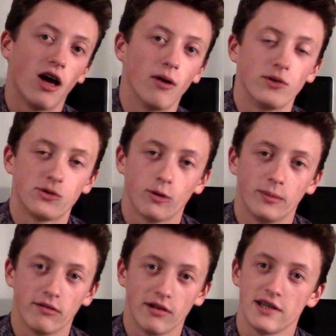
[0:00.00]
which we'll
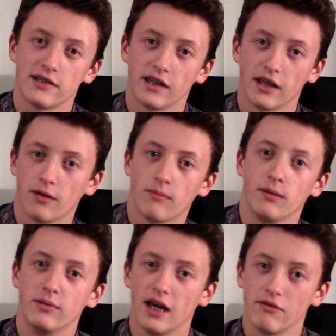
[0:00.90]
be releasing
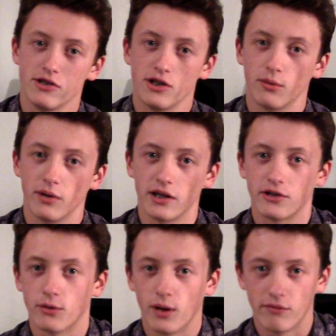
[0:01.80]
maybe every 2
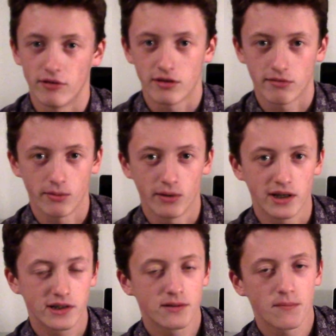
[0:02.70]
weeks or every 3
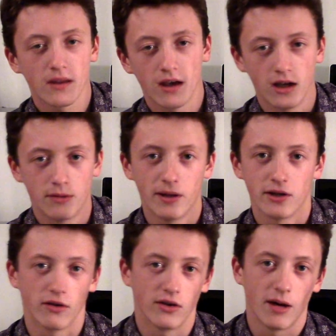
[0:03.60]
weeks,
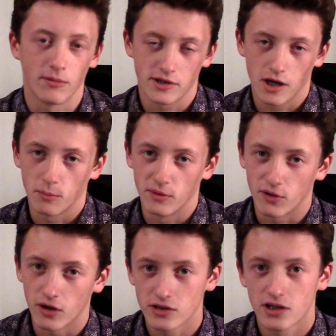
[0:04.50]
depending on how much time we've
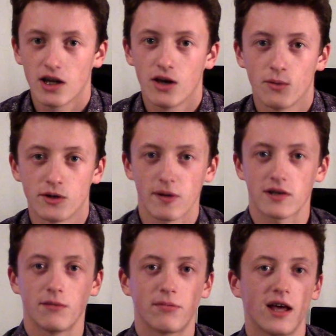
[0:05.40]
got, which
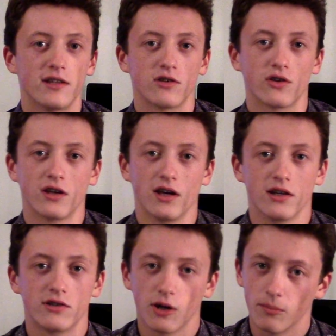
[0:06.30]
basically plans at looking
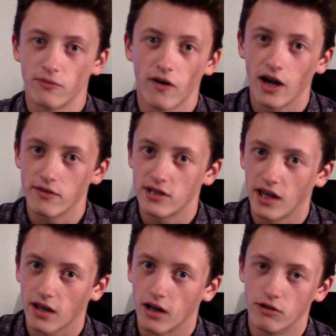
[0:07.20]
at top 5
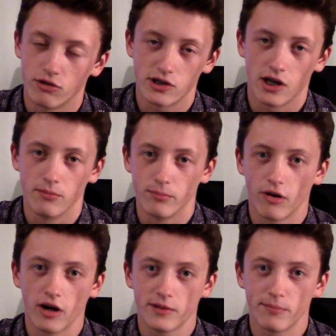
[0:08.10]
tech under a certain
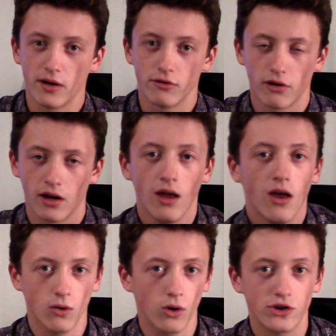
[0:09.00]
price boundary,
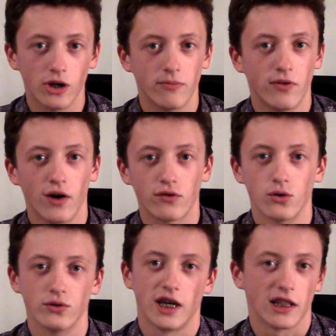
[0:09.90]
or top 5
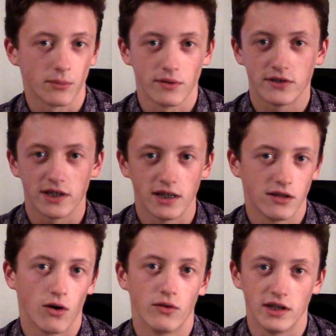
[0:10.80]
cool tech that we've
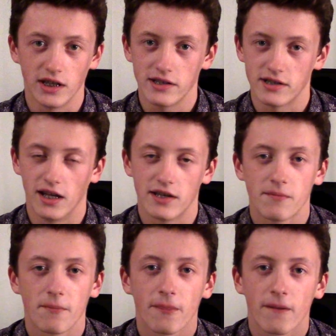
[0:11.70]
seen on the internet.